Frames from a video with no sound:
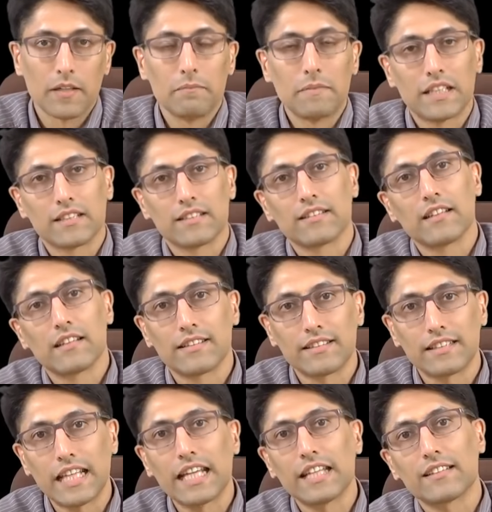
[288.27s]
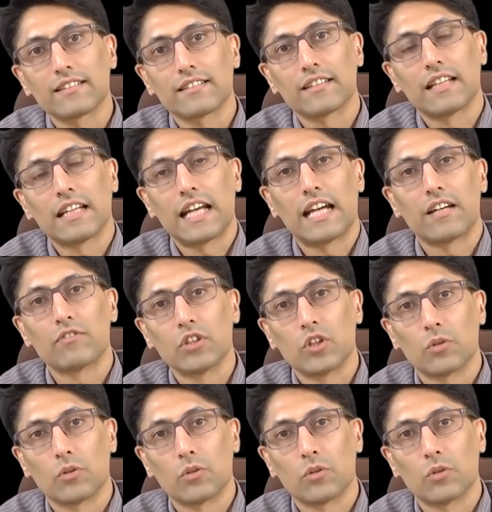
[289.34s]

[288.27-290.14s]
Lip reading: Because states have the